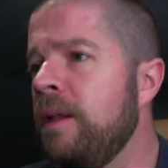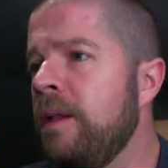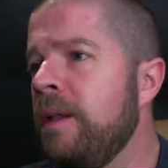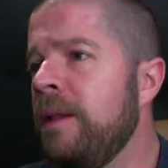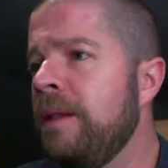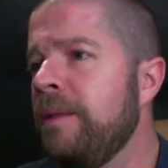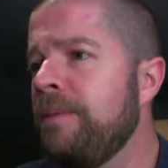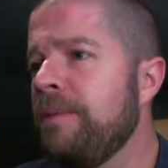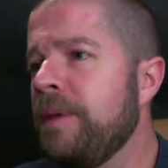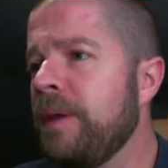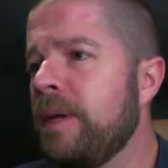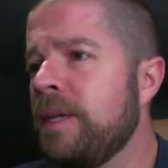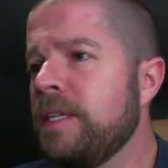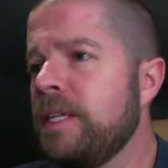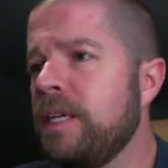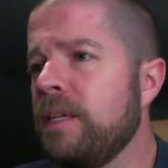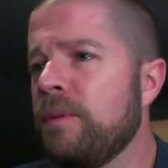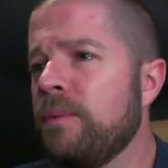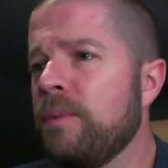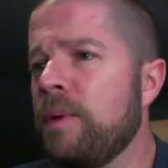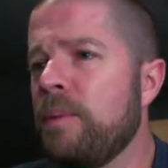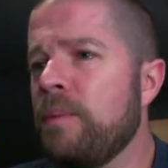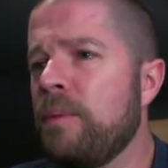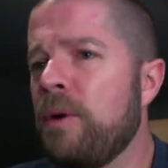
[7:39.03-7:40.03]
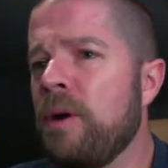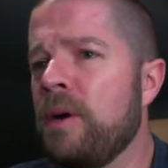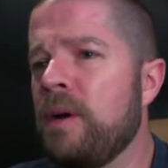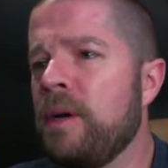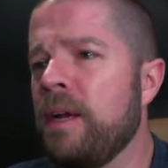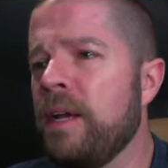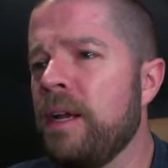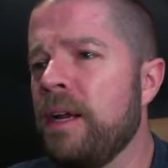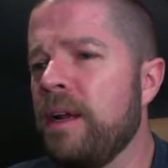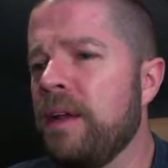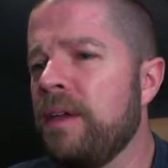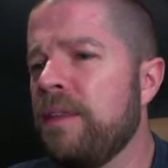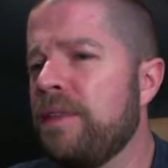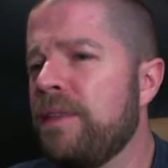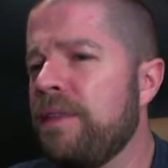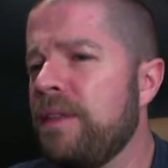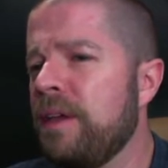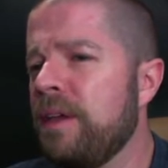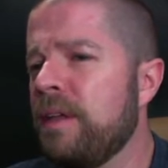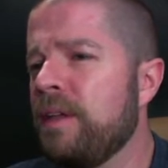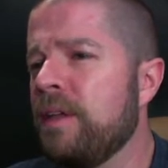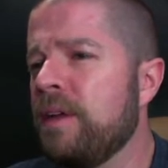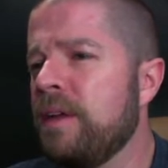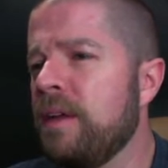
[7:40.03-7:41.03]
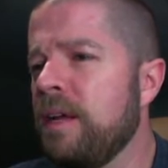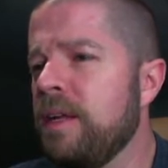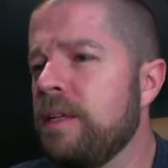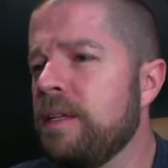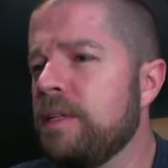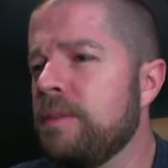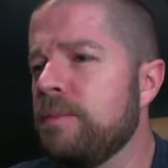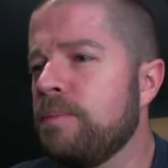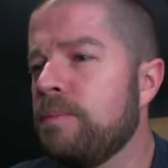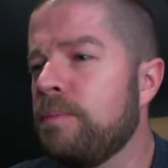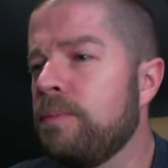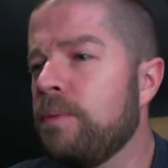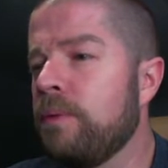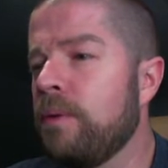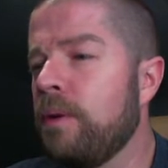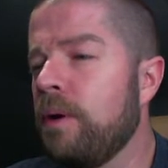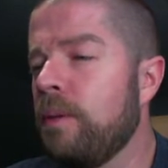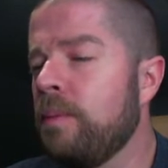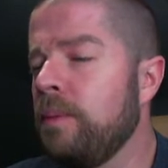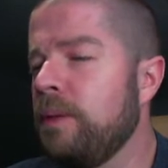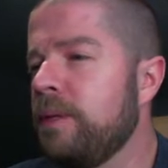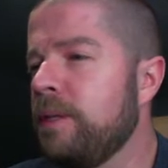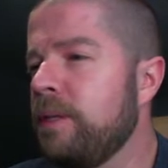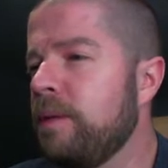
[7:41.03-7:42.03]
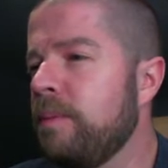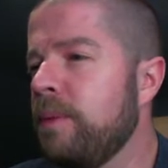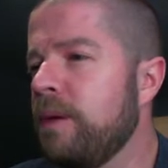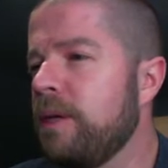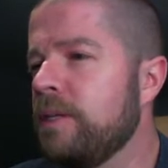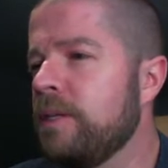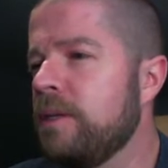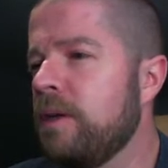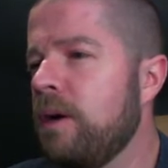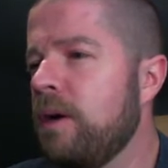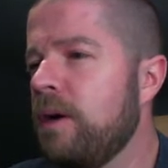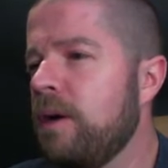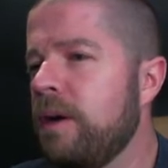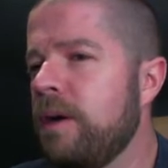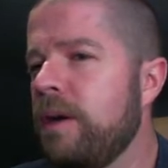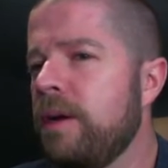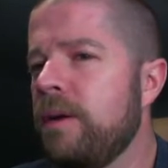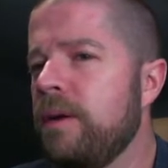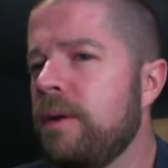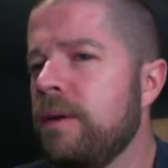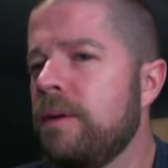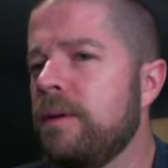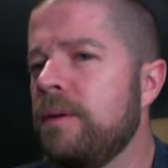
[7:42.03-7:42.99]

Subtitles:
They're going to take the Rimrock Knight. I think the Knight's probably the best card here.